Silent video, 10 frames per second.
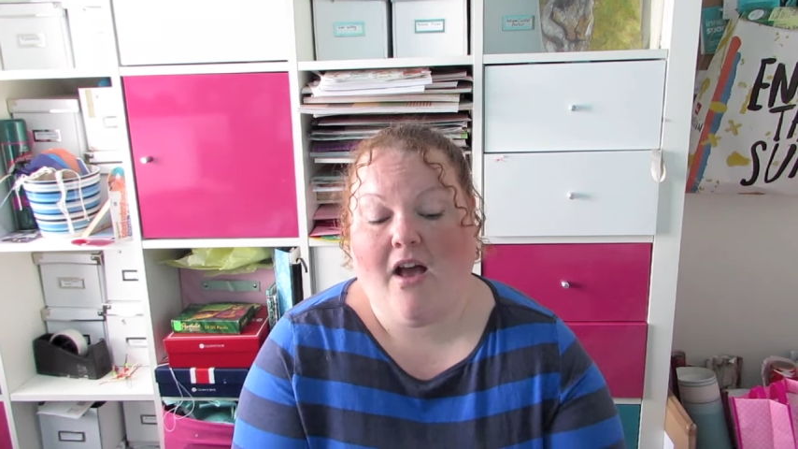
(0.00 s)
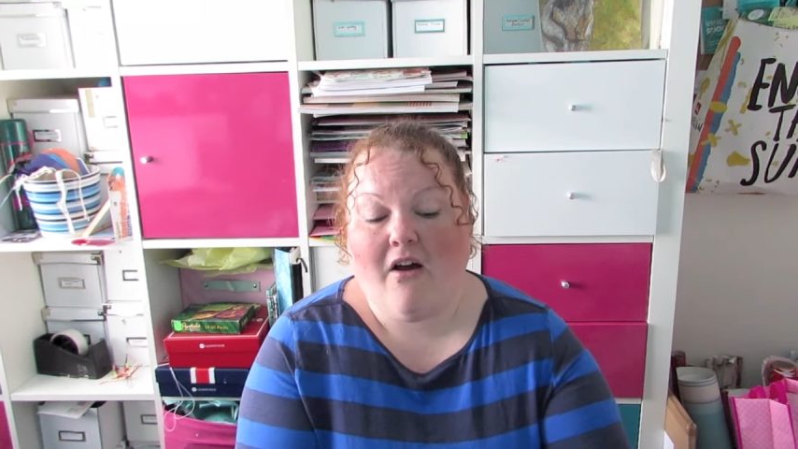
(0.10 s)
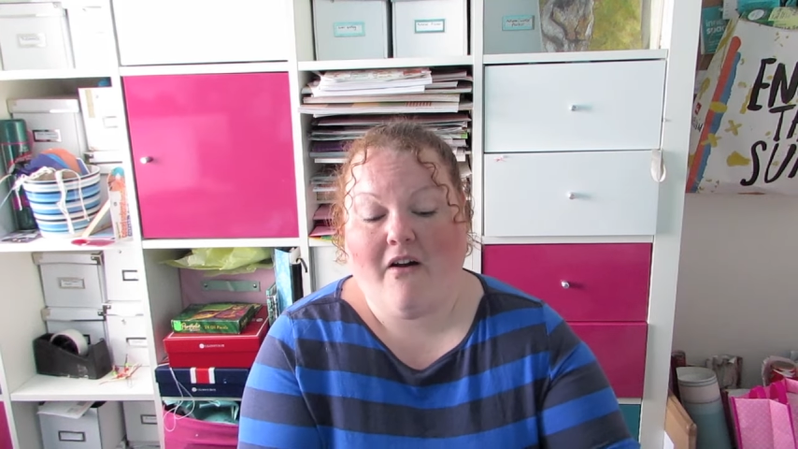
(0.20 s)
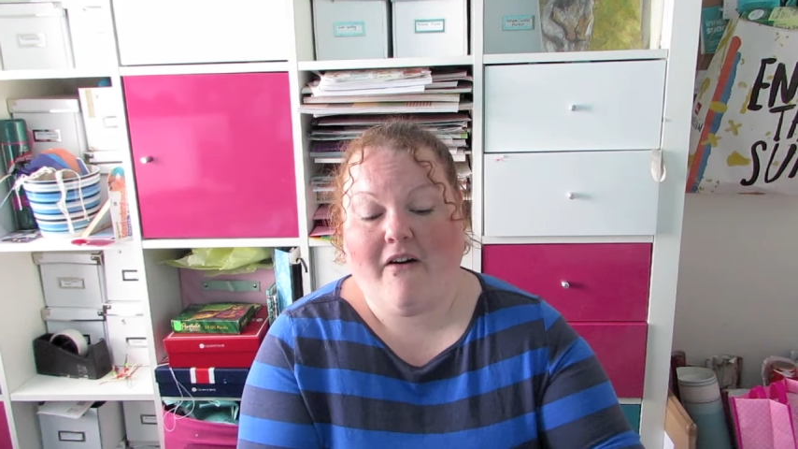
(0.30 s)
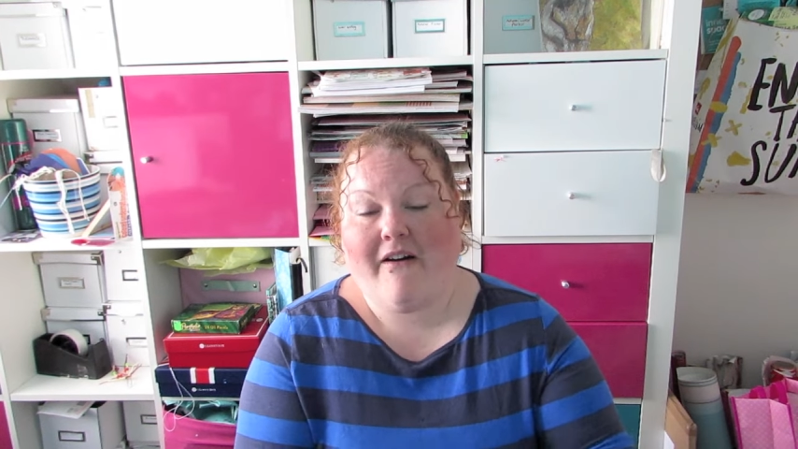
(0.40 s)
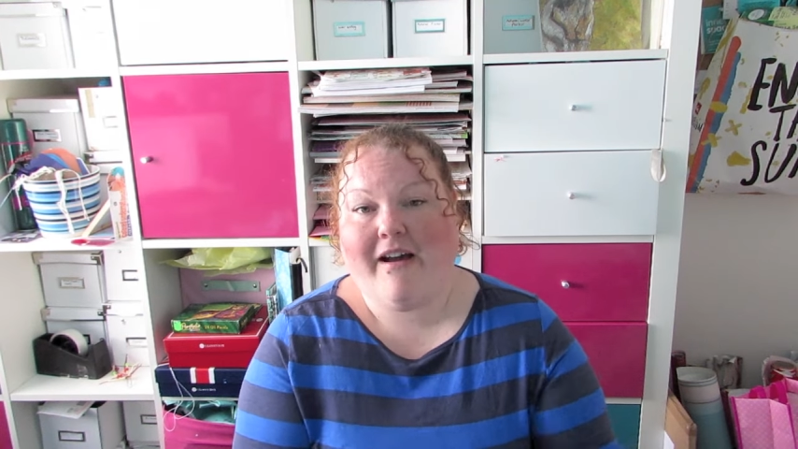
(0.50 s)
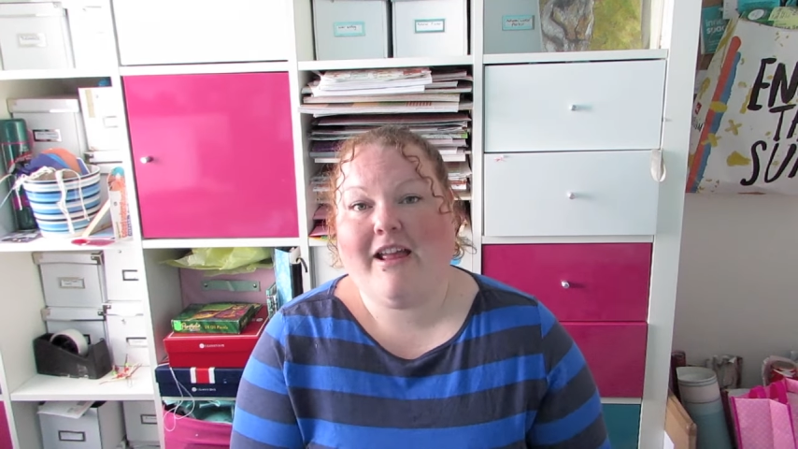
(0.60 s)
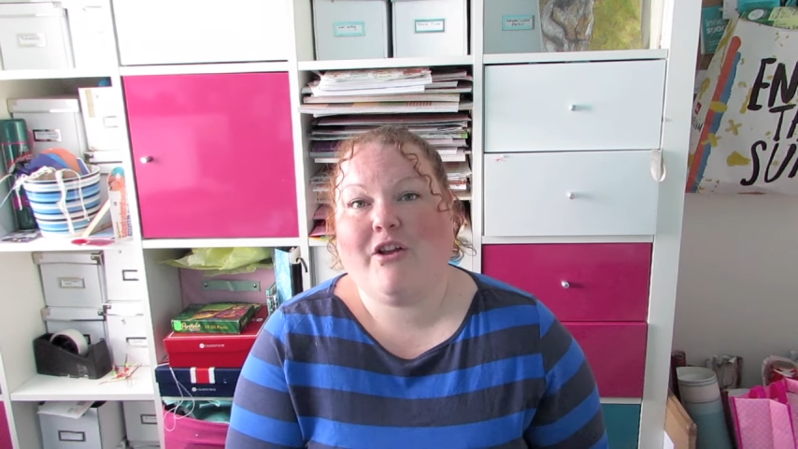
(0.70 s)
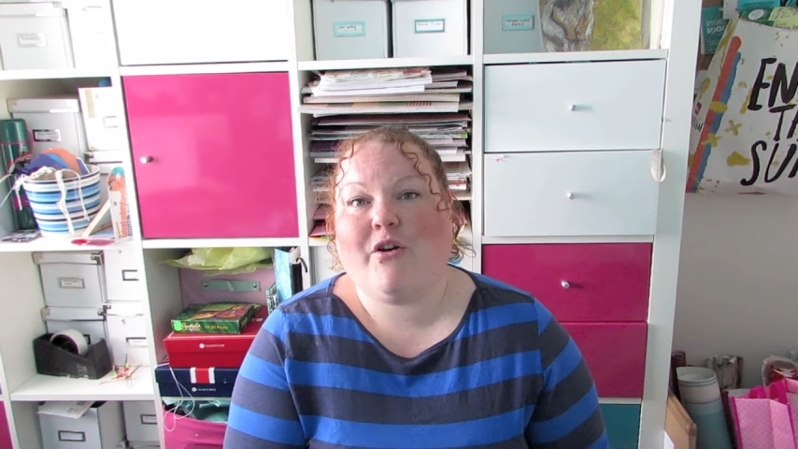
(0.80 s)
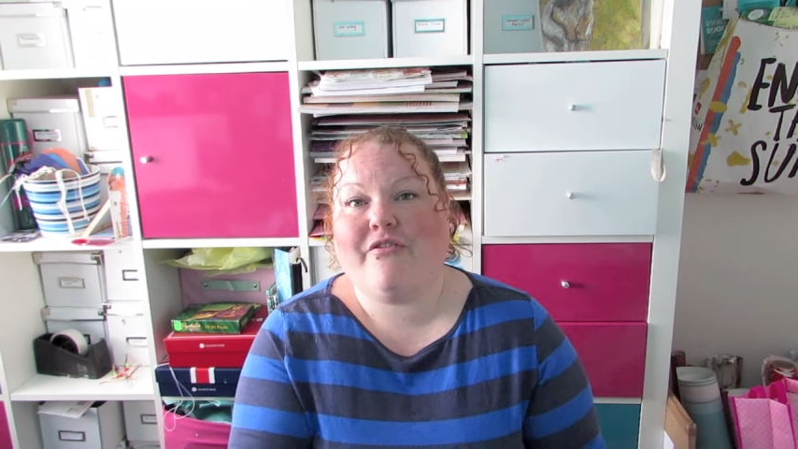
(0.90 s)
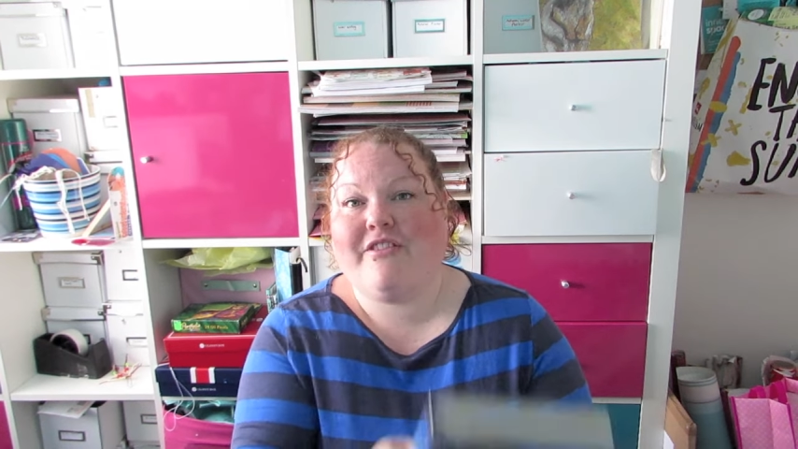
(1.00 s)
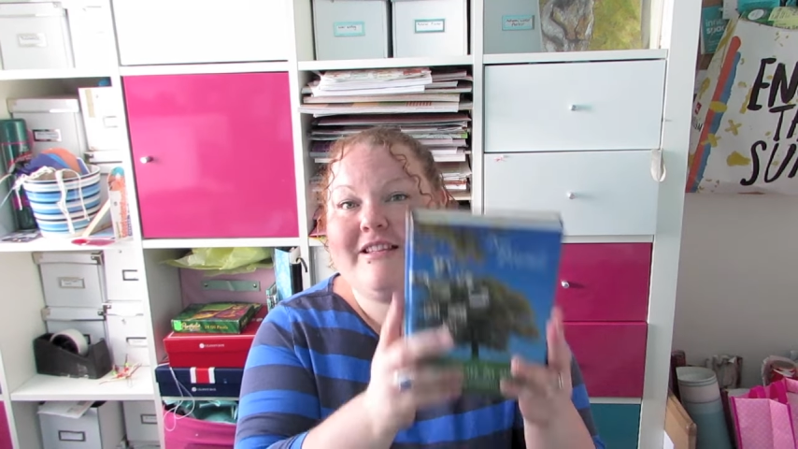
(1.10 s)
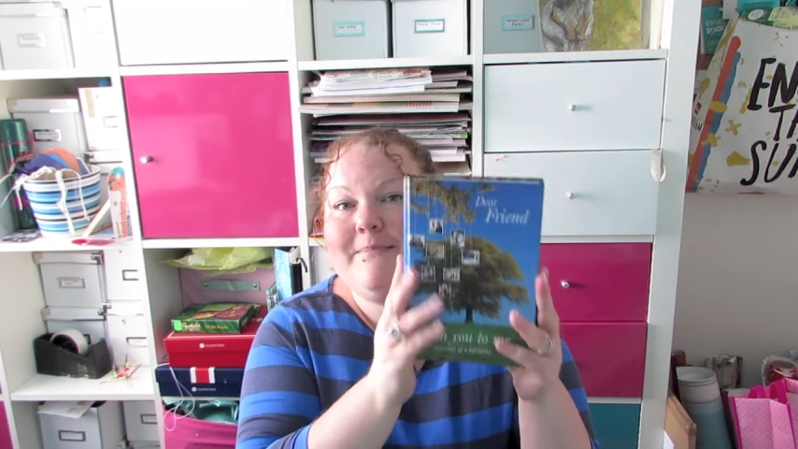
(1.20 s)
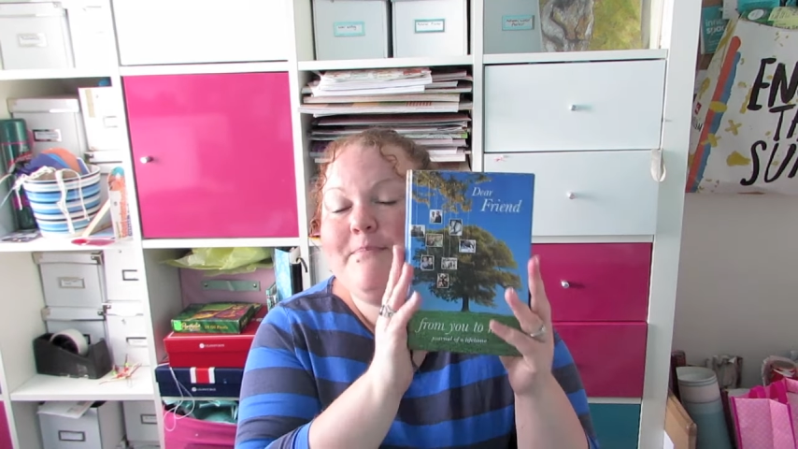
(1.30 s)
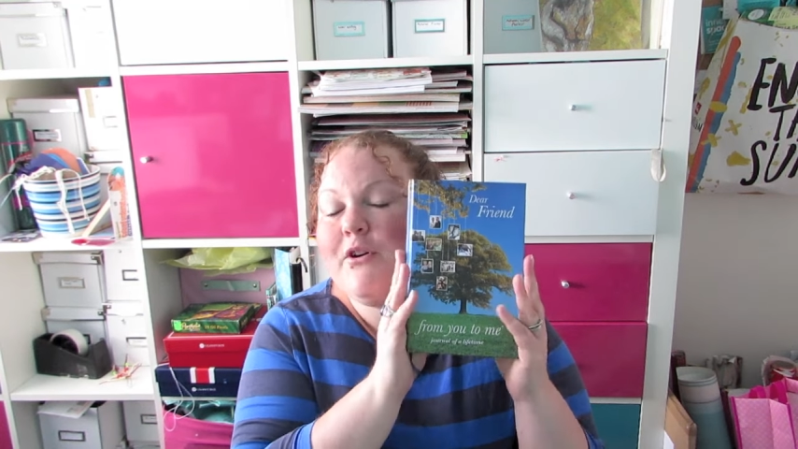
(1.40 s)
I got
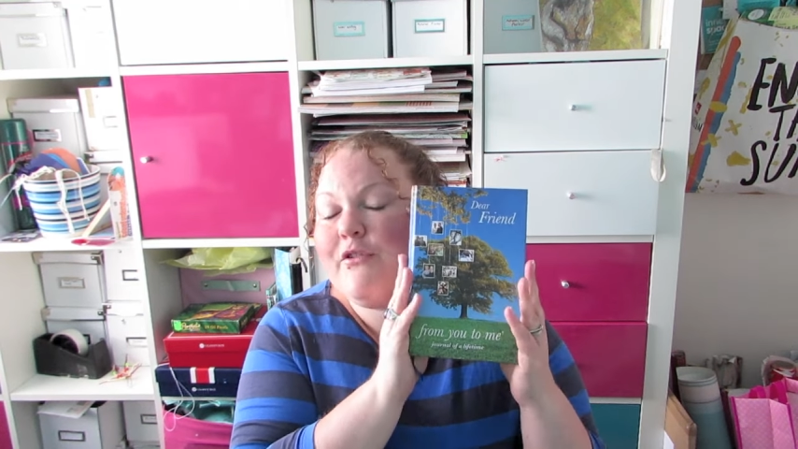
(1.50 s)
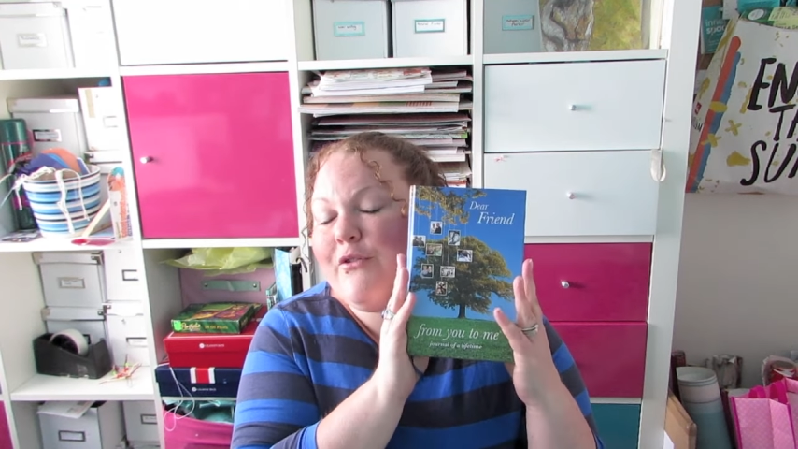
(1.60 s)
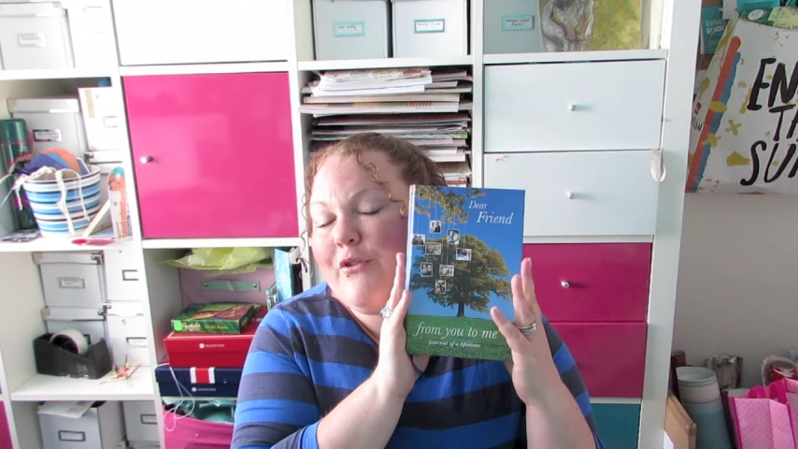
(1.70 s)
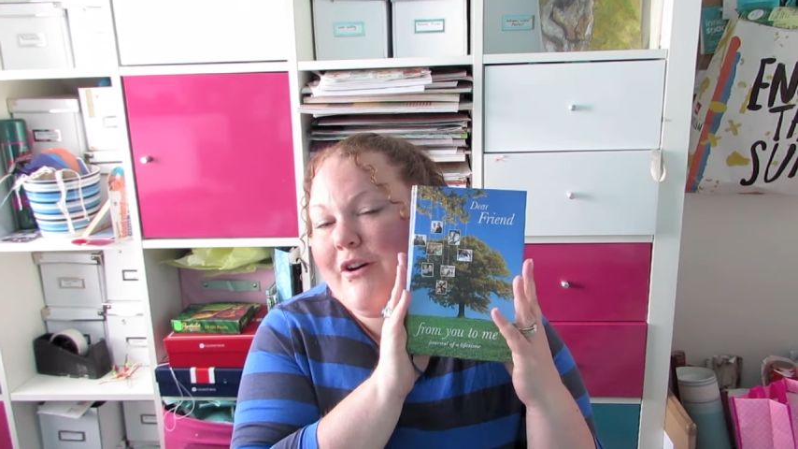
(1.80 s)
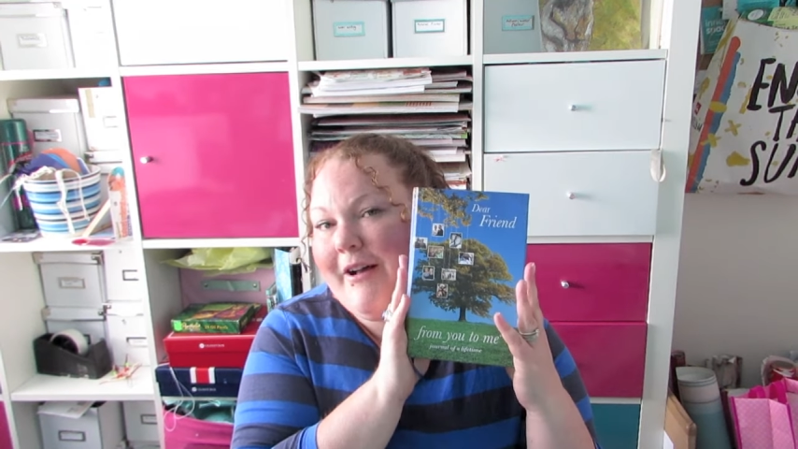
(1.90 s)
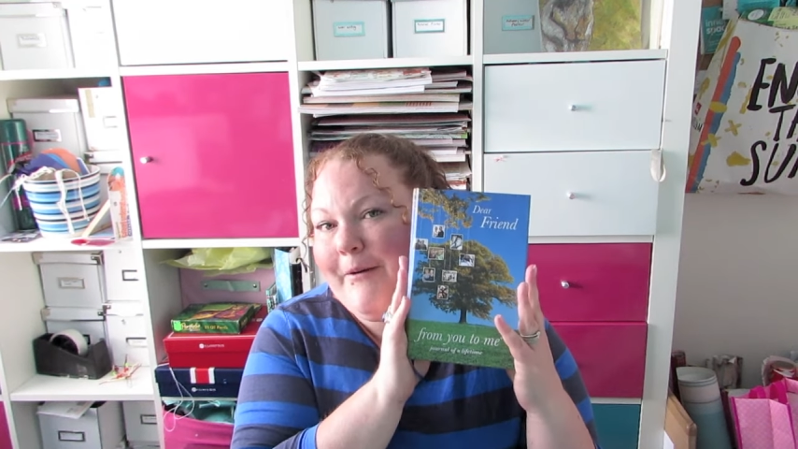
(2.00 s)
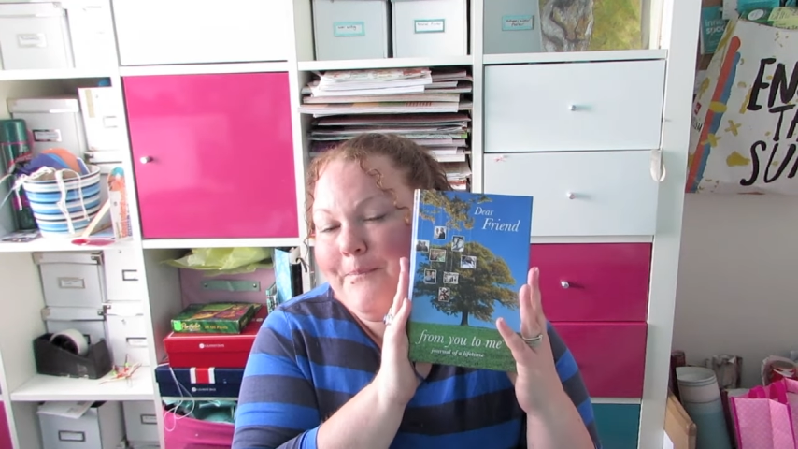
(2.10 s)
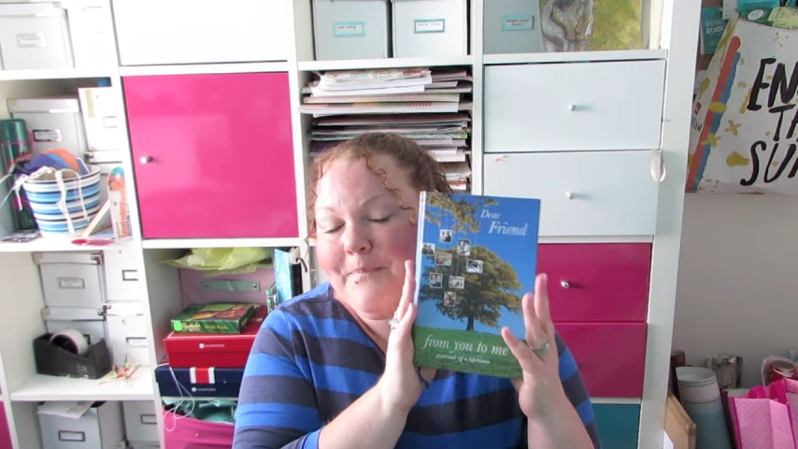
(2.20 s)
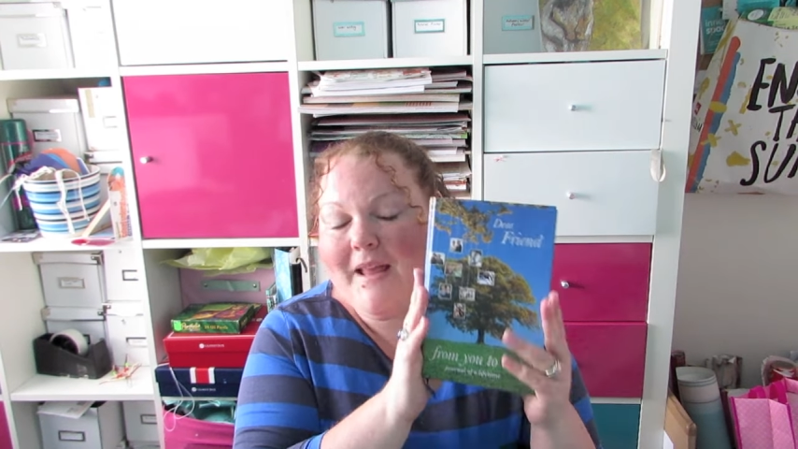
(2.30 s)
this book for her,